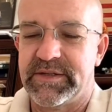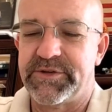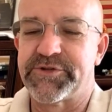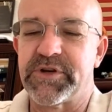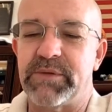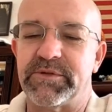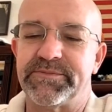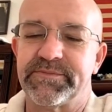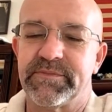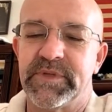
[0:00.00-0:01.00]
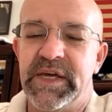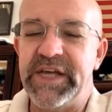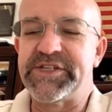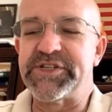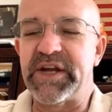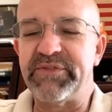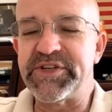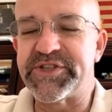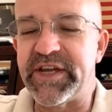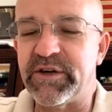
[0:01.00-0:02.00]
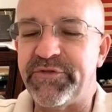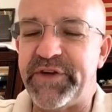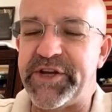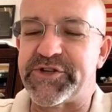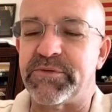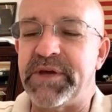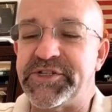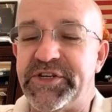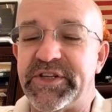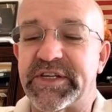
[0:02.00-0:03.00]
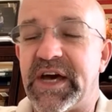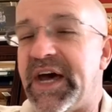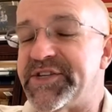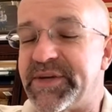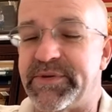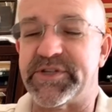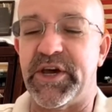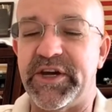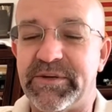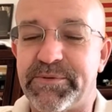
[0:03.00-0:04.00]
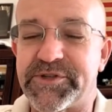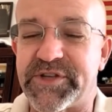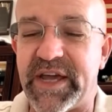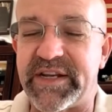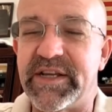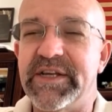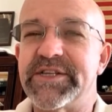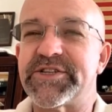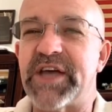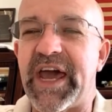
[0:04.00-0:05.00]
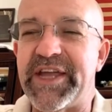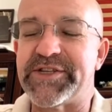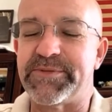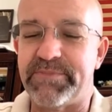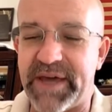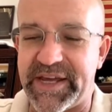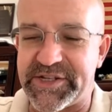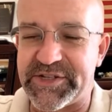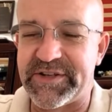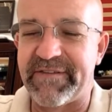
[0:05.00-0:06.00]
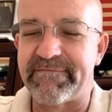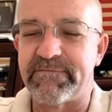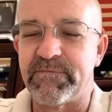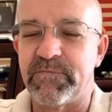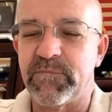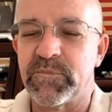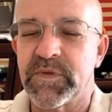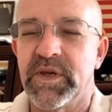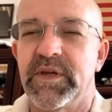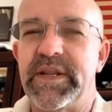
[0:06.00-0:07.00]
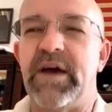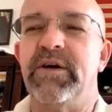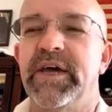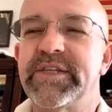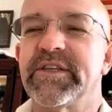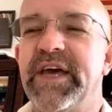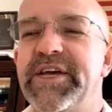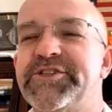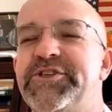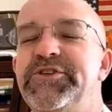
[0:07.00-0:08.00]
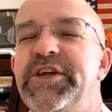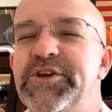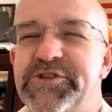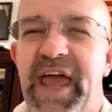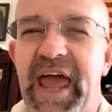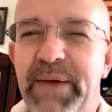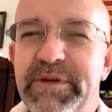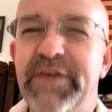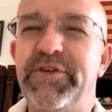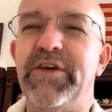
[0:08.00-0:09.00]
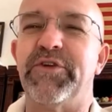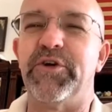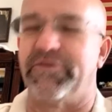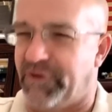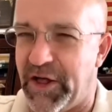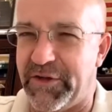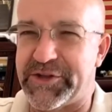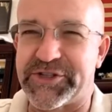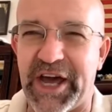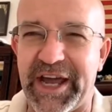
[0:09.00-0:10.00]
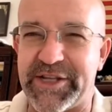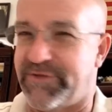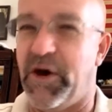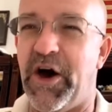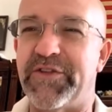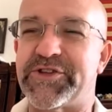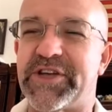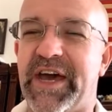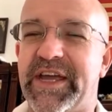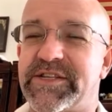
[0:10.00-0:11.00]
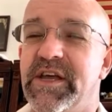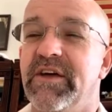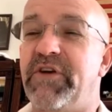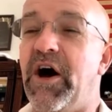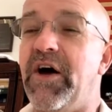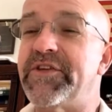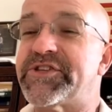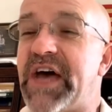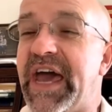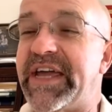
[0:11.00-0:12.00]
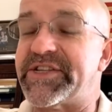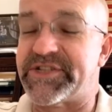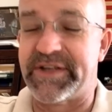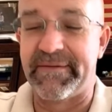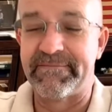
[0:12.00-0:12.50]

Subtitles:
there's trouble. He says every single feature mentioned in the concept is 100% science-based. Now, in the last 2 years, how many of you have heard, follow the science, follow the science, follow the science?